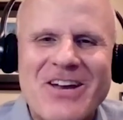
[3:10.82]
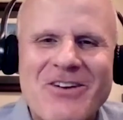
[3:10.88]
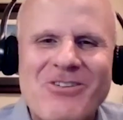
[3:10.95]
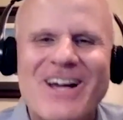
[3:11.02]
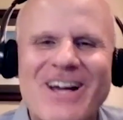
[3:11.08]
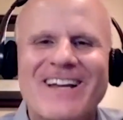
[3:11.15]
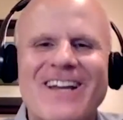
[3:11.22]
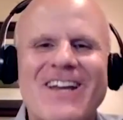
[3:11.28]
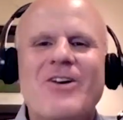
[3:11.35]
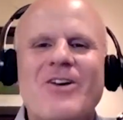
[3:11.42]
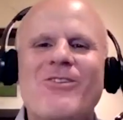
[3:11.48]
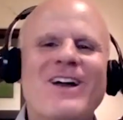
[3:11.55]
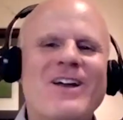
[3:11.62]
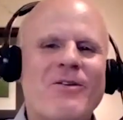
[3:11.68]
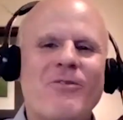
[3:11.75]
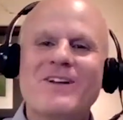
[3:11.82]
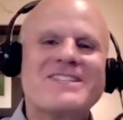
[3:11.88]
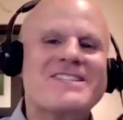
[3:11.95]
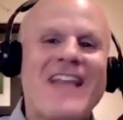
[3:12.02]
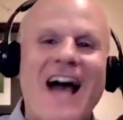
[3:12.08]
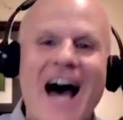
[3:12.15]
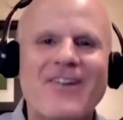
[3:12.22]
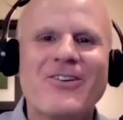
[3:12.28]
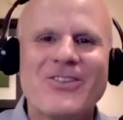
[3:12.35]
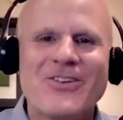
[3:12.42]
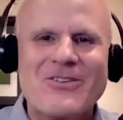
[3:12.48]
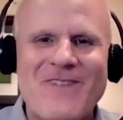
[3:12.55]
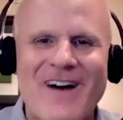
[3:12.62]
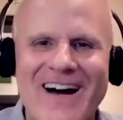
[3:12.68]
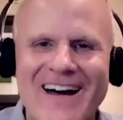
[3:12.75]
what, what's not on
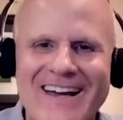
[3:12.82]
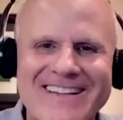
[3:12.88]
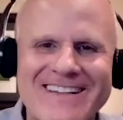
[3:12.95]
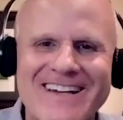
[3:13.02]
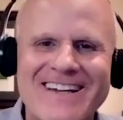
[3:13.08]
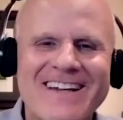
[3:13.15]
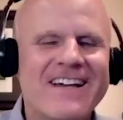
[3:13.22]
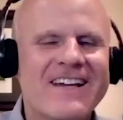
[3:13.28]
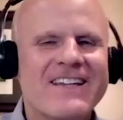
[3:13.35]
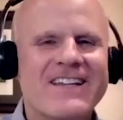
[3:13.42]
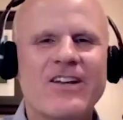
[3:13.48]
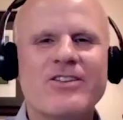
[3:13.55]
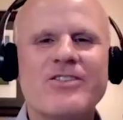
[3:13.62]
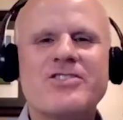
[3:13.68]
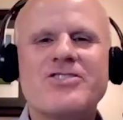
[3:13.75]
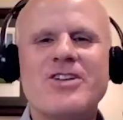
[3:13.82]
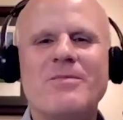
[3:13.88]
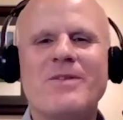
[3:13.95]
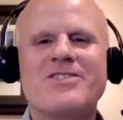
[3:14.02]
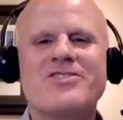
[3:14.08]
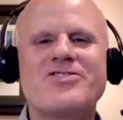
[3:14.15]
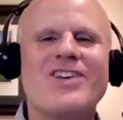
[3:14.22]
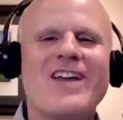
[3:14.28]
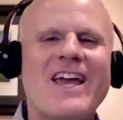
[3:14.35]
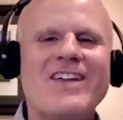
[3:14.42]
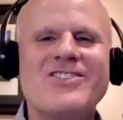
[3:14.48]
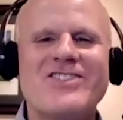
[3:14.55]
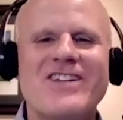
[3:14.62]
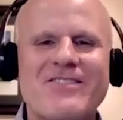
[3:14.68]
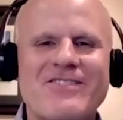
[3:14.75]
their mind. Uh, you know, there's so much
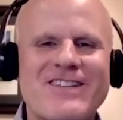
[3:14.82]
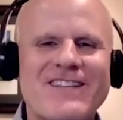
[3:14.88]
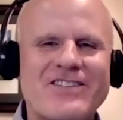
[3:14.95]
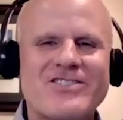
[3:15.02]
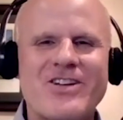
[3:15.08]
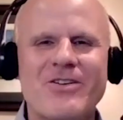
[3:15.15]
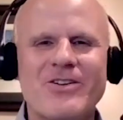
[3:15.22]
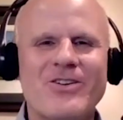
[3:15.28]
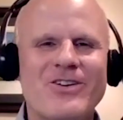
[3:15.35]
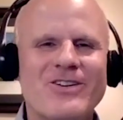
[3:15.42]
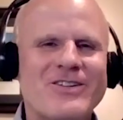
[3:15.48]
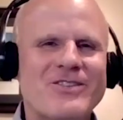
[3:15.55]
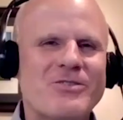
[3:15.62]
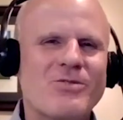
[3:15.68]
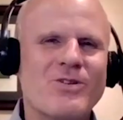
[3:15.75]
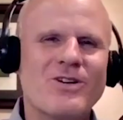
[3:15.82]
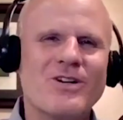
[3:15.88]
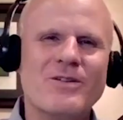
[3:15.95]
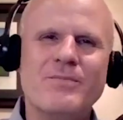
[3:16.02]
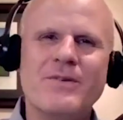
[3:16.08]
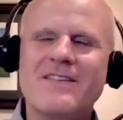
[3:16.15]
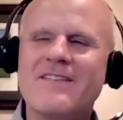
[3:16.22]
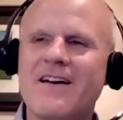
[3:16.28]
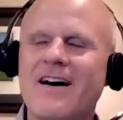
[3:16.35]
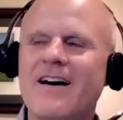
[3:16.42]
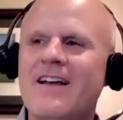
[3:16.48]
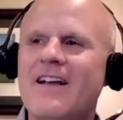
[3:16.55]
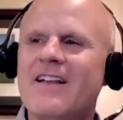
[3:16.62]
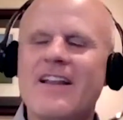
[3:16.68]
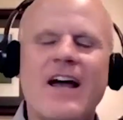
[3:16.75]
change and everything that's going on in the world. But uh,
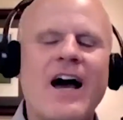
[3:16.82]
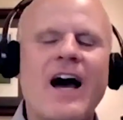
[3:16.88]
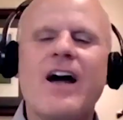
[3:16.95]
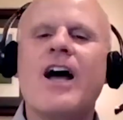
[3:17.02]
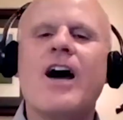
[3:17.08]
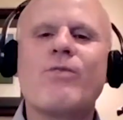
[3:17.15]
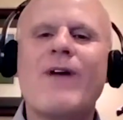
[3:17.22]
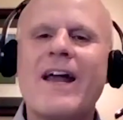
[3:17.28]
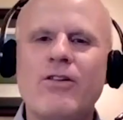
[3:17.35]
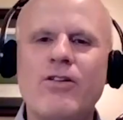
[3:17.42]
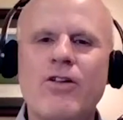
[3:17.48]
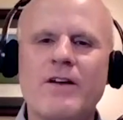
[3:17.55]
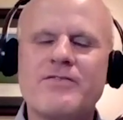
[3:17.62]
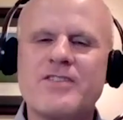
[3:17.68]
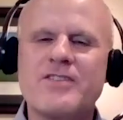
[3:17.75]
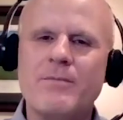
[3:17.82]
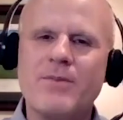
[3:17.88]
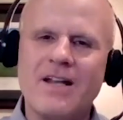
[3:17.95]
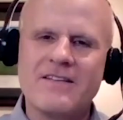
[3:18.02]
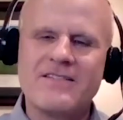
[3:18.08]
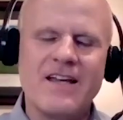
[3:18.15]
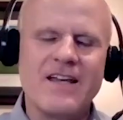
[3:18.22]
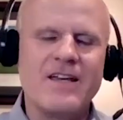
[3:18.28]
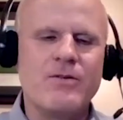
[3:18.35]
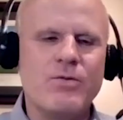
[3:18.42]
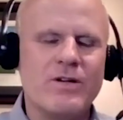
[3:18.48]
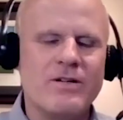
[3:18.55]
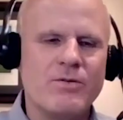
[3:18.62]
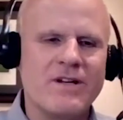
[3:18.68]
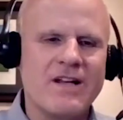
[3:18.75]
I'll, I'll, rattle off some, but I'll tell you
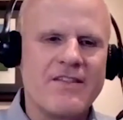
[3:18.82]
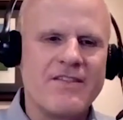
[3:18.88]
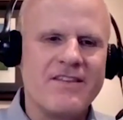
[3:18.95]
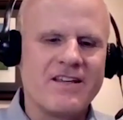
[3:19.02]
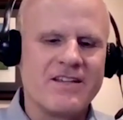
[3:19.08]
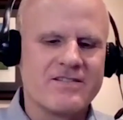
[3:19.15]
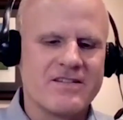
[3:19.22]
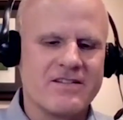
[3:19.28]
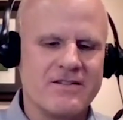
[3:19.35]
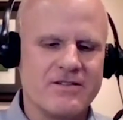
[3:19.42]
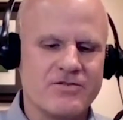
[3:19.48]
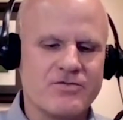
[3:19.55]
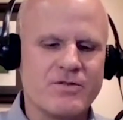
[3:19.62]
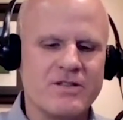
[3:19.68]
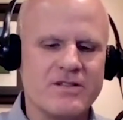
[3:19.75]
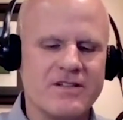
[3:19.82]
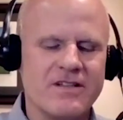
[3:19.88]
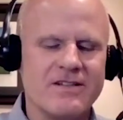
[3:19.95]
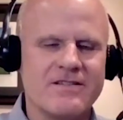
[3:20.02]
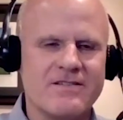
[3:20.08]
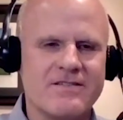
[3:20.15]
what, what I think is is really